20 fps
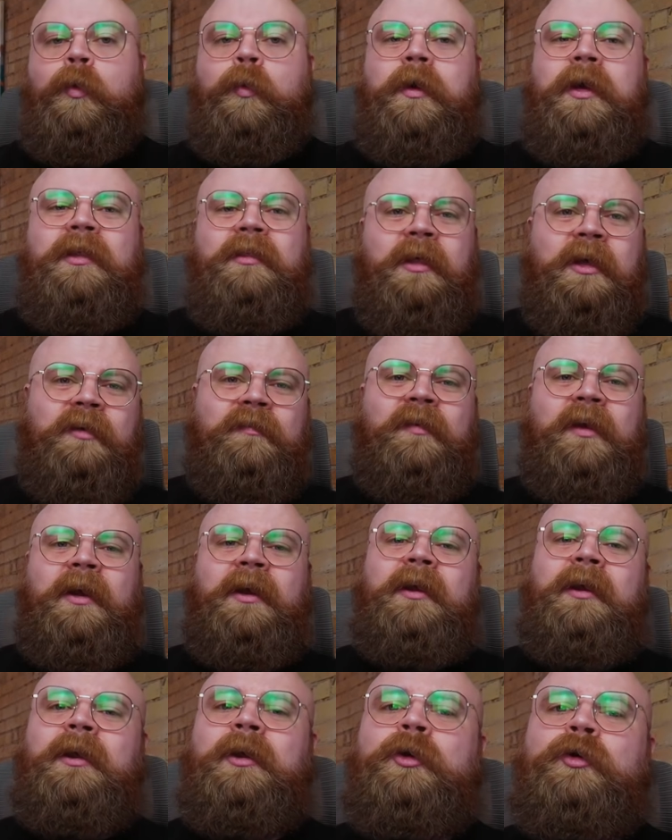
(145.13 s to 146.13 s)
We live in
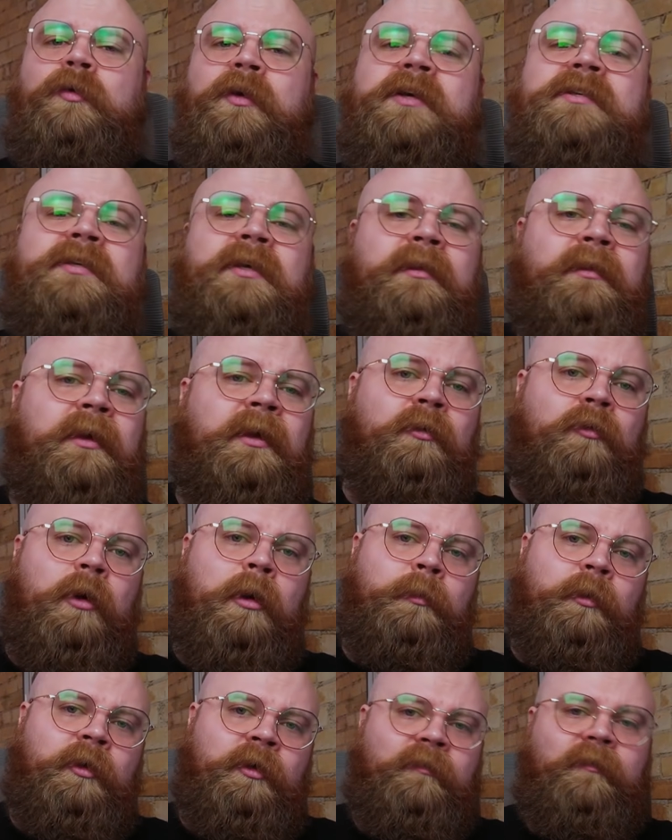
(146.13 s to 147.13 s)
an increasingly
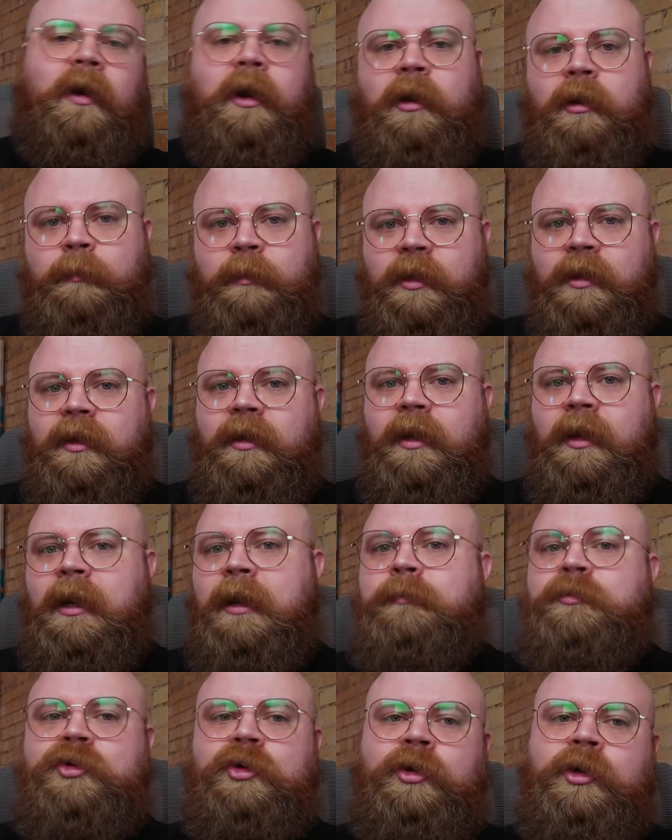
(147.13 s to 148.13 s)
global environment, and
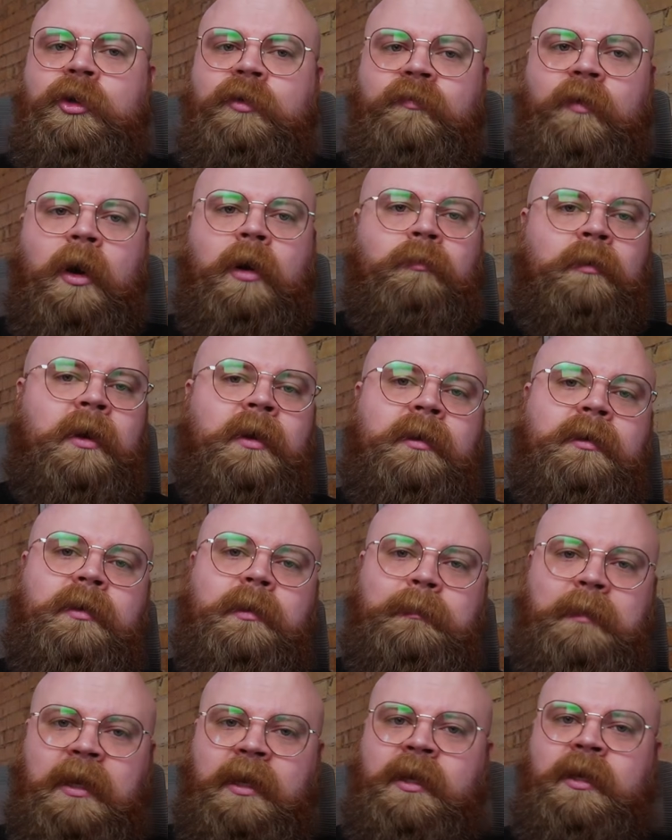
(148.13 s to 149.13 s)
I'm sure you've all run into
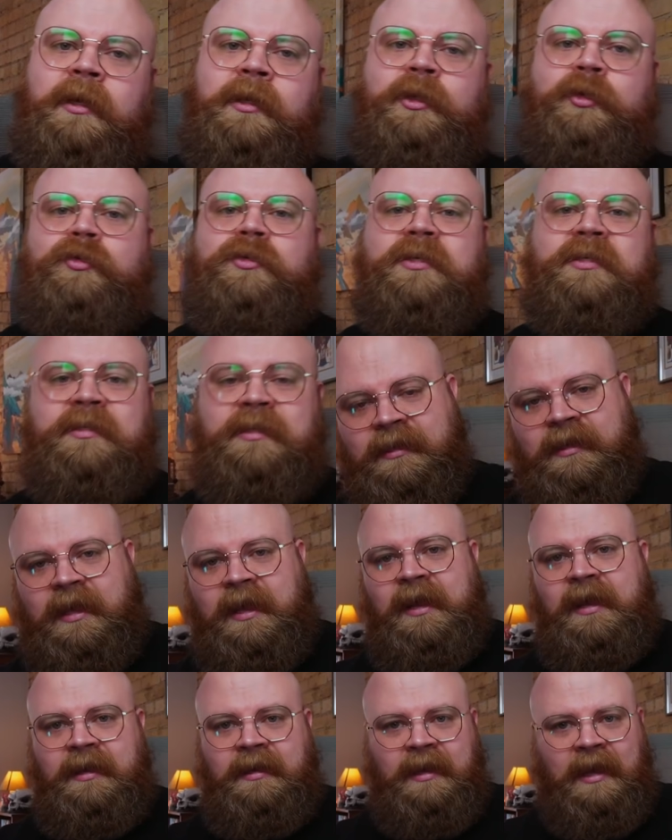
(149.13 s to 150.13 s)
media you just
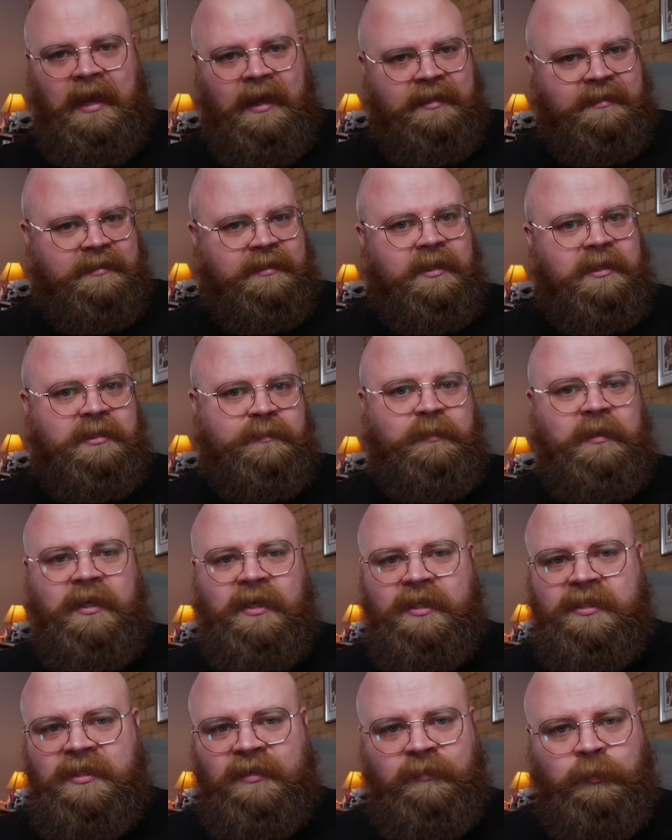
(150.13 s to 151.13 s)
can't access
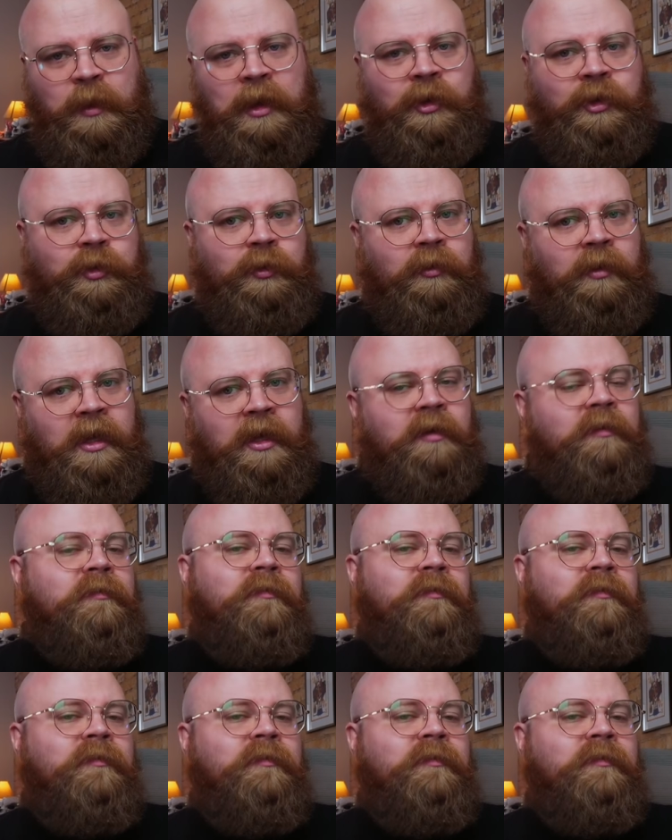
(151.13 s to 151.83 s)
because of where you live.